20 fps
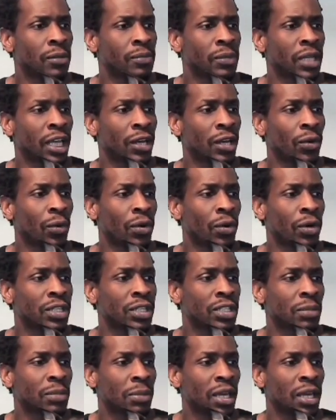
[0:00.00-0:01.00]
In order
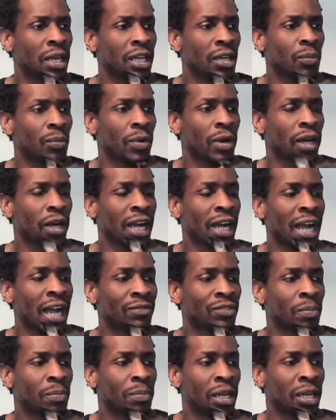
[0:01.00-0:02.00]
to make him work, I have
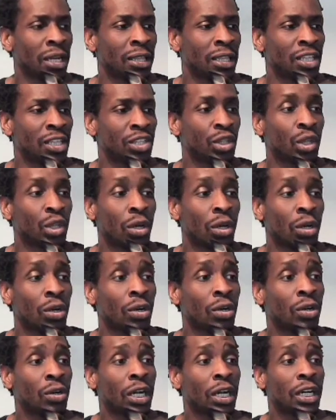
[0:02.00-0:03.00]
to make these
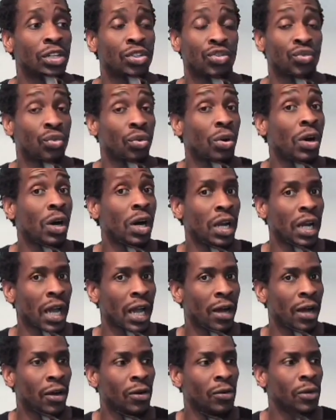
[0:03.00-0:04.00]
long,
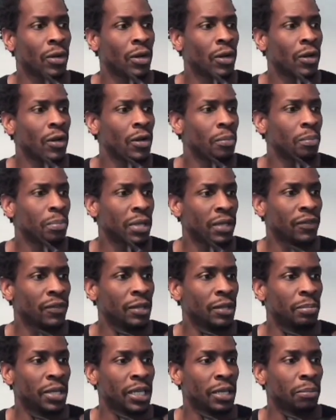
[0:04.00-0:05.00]
drawn-out
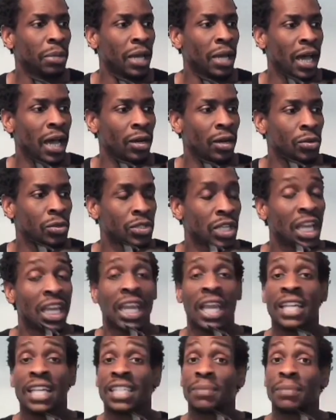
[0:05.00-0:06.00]
PvP battles.
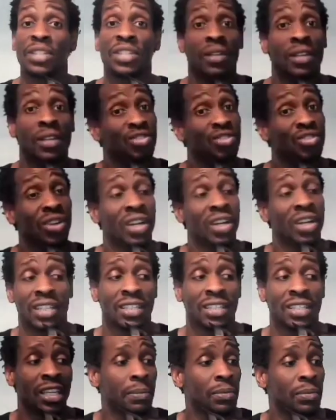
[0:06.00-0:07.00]
Unless I'm just constructing the
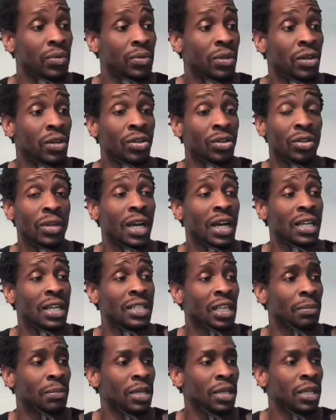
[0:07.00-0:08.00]
teams wrong, you guys
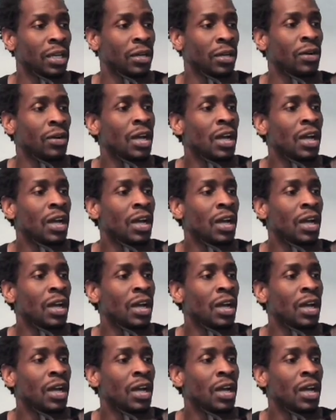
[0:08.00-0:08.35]
let me know.